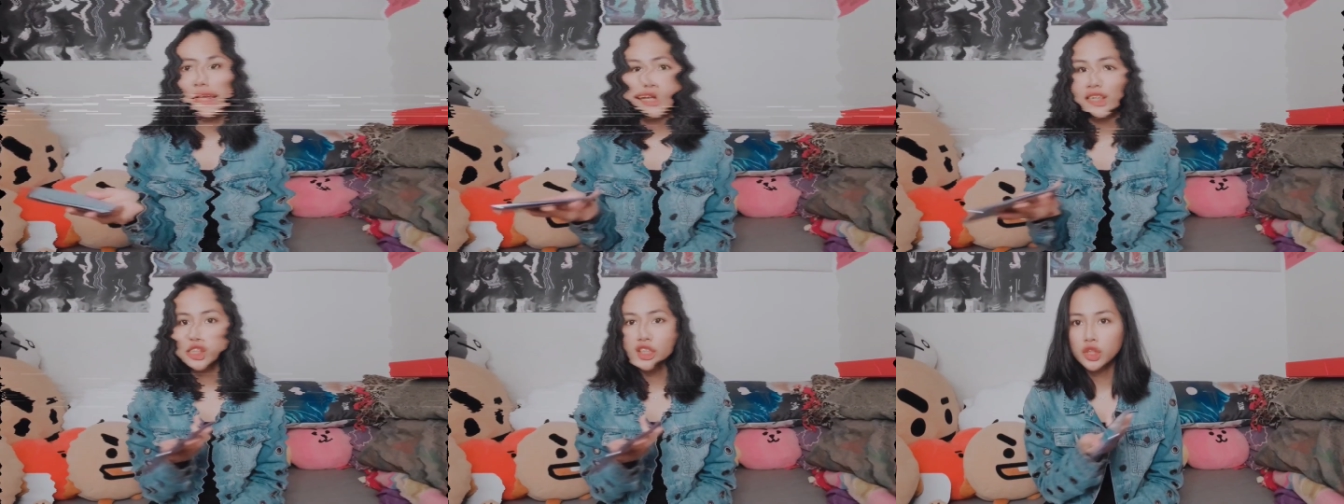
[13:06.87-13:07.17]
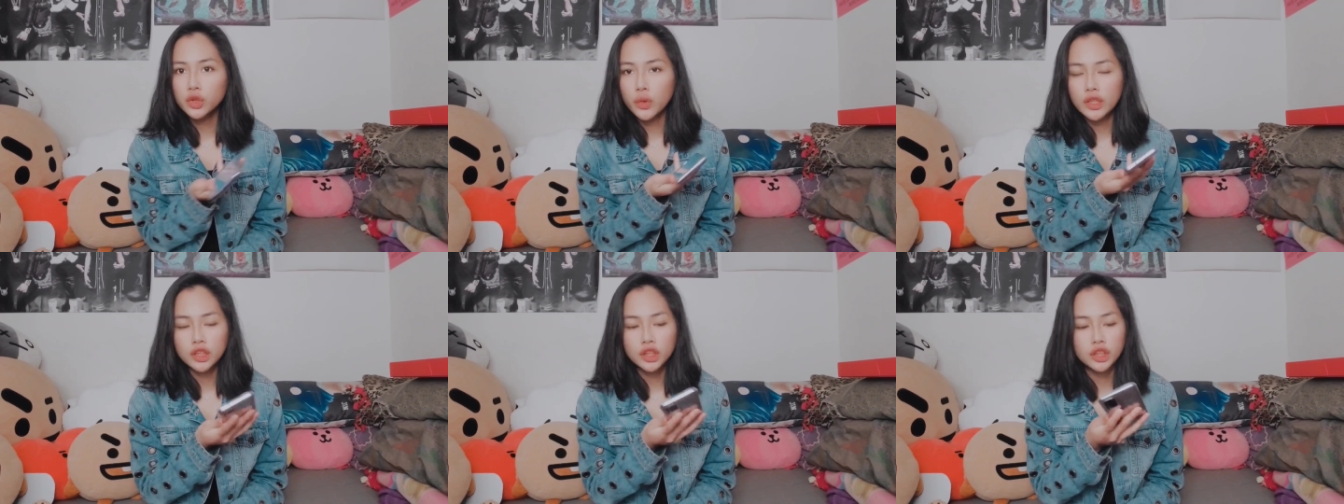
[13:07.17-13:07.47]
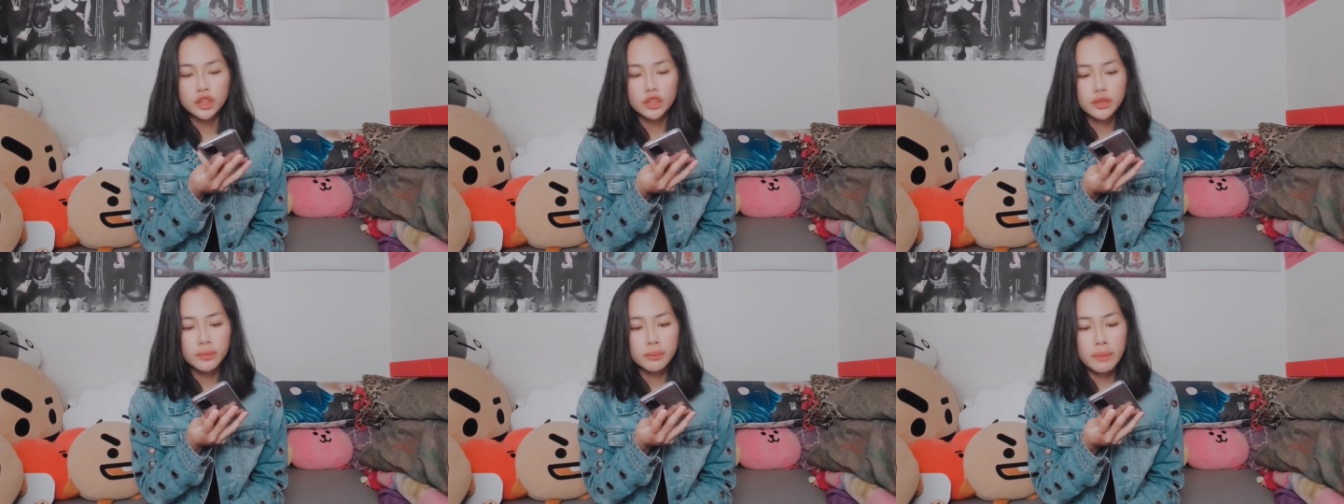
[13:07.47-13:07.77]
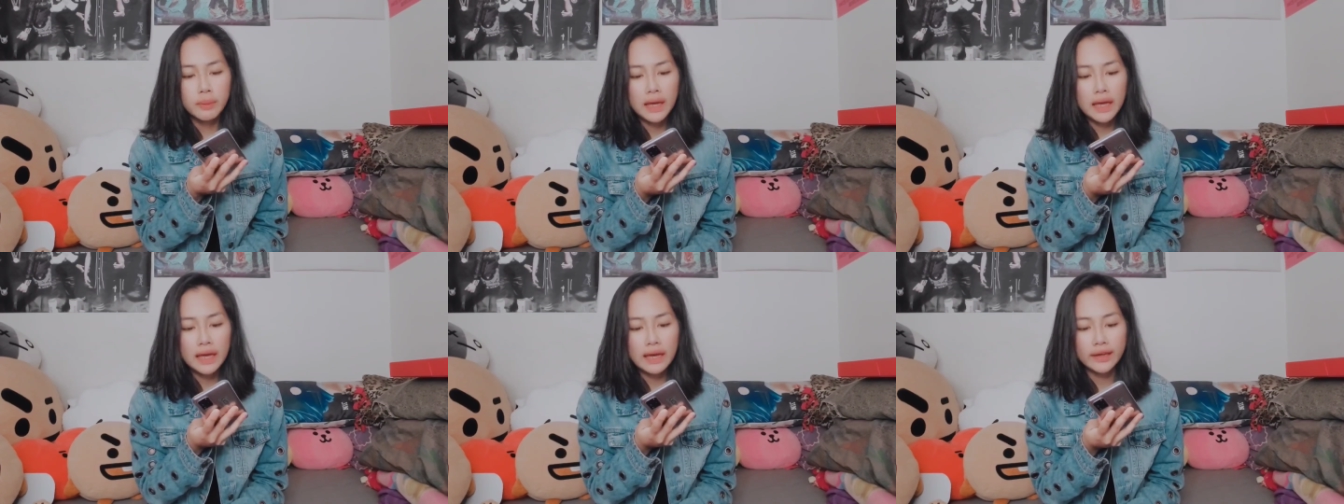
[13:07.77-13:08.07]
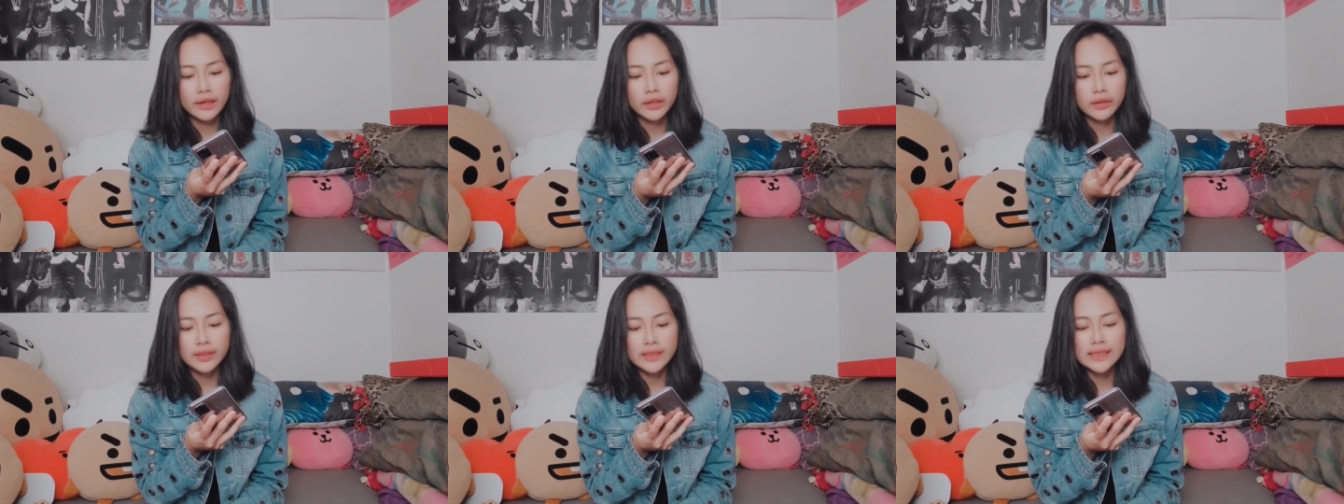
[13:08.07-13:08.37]
Next question
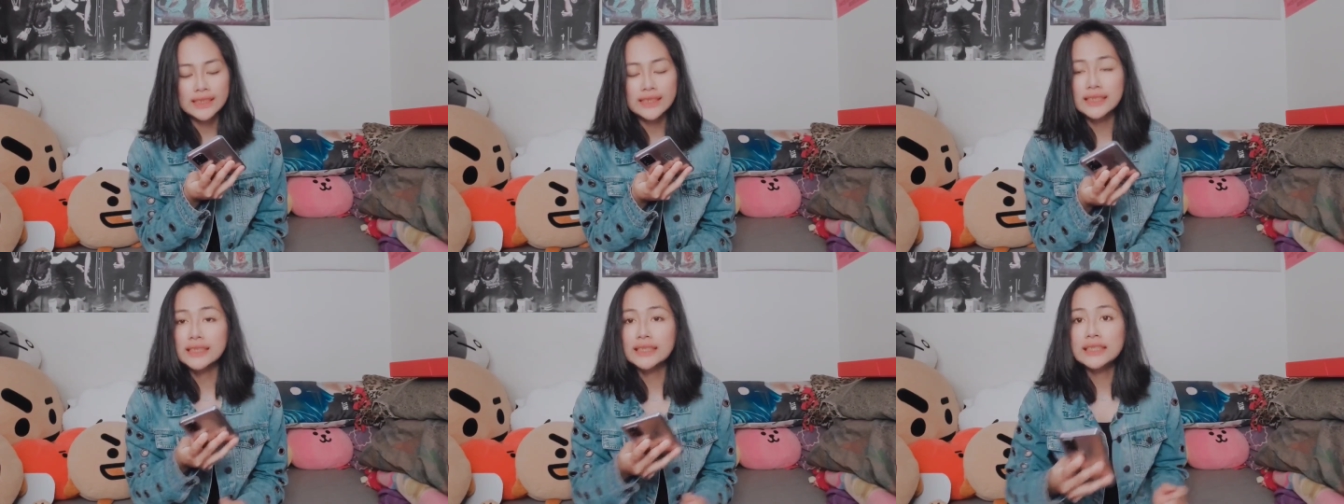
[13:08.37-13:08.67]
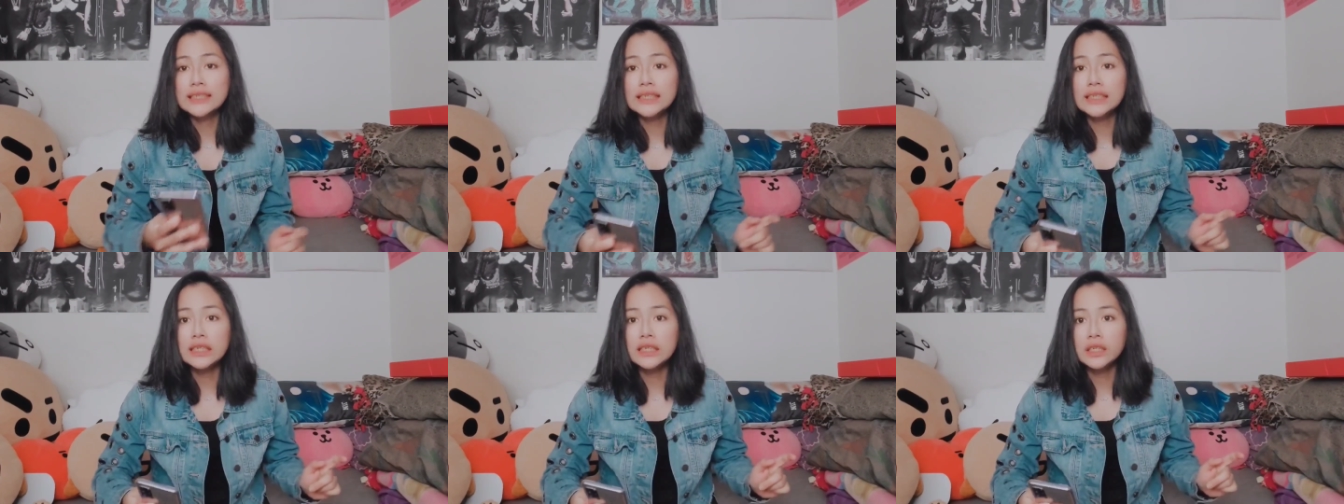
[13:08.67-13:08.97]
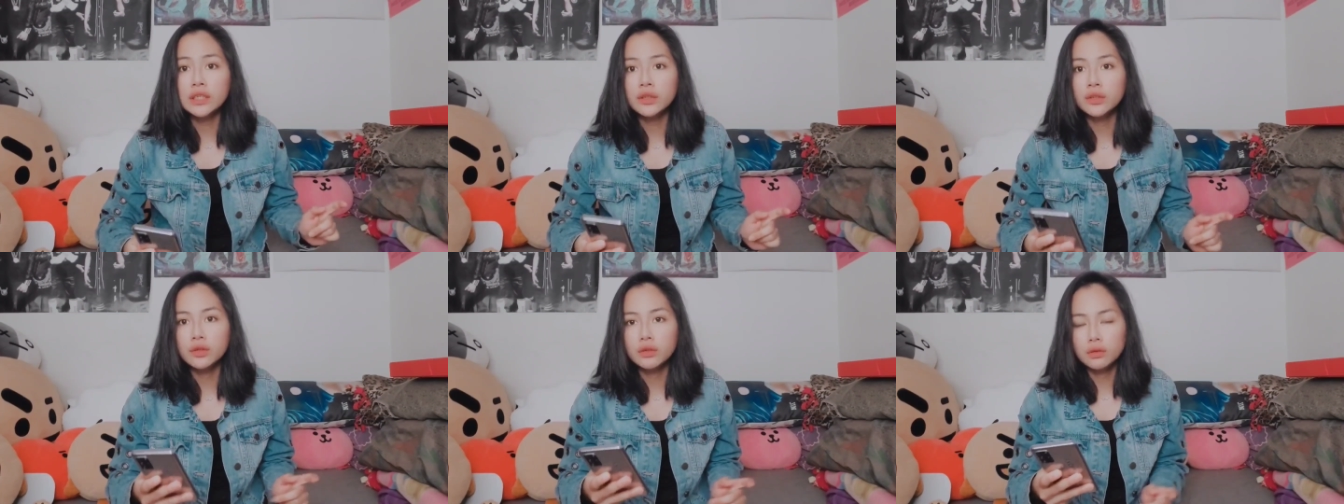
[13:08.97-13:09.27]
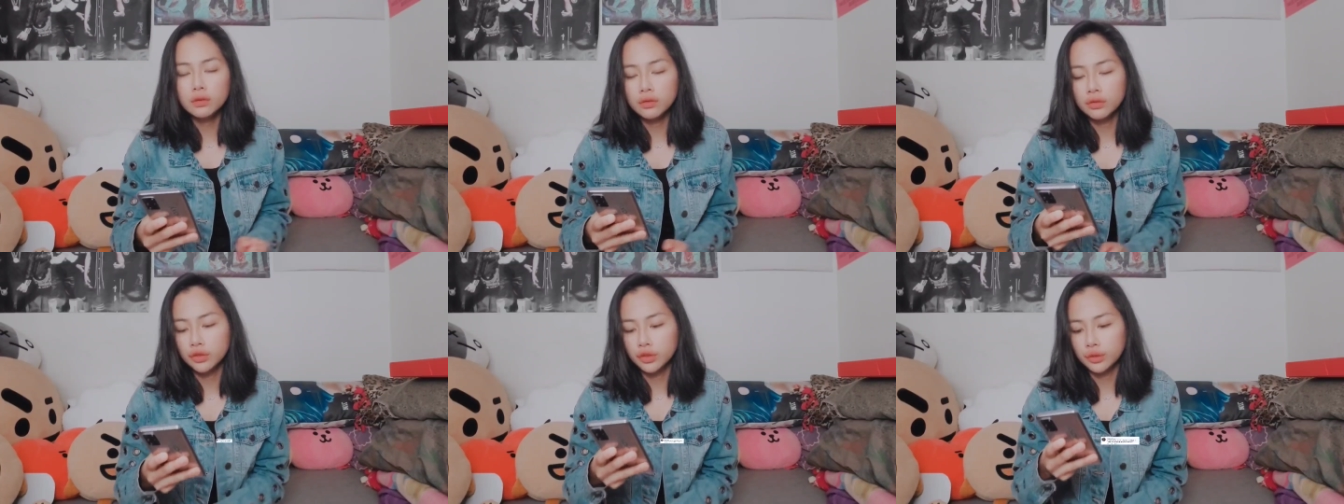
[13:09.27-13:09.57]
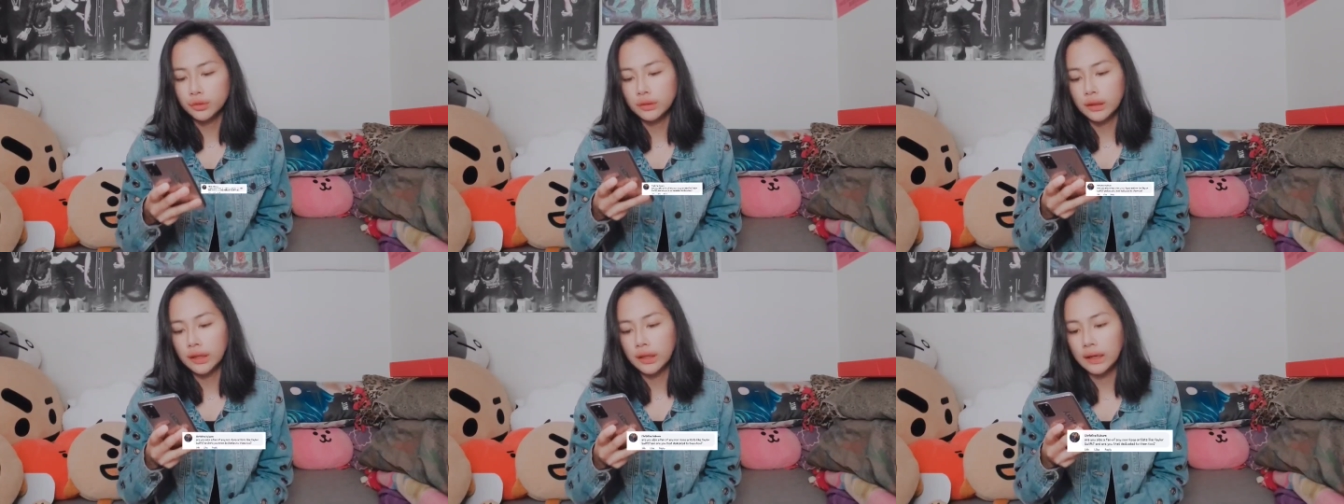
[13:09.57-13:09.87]
by Christine
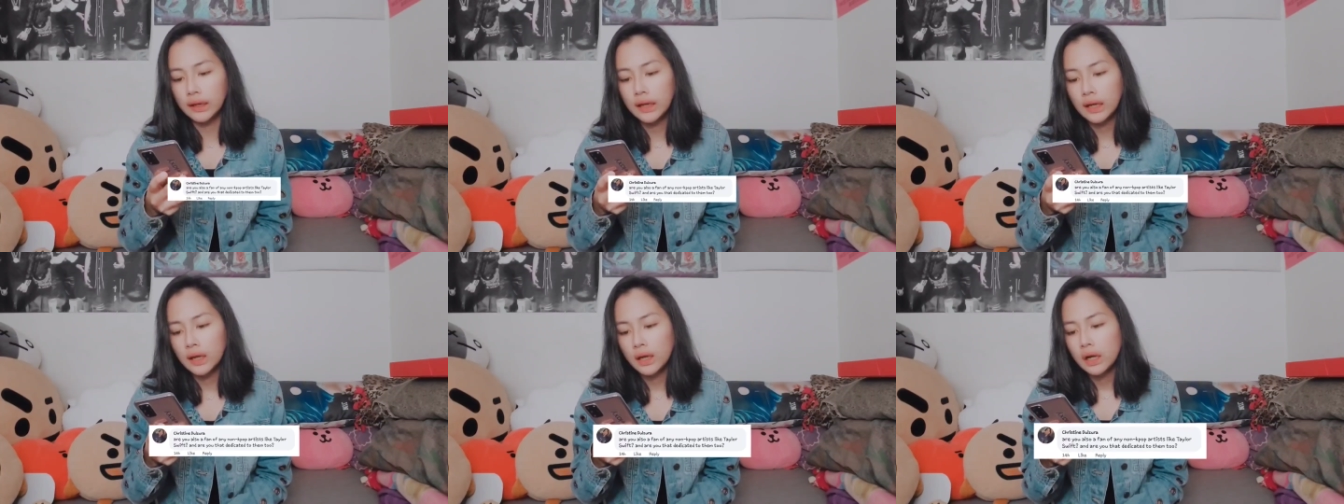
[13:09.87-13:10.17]
Dulzura.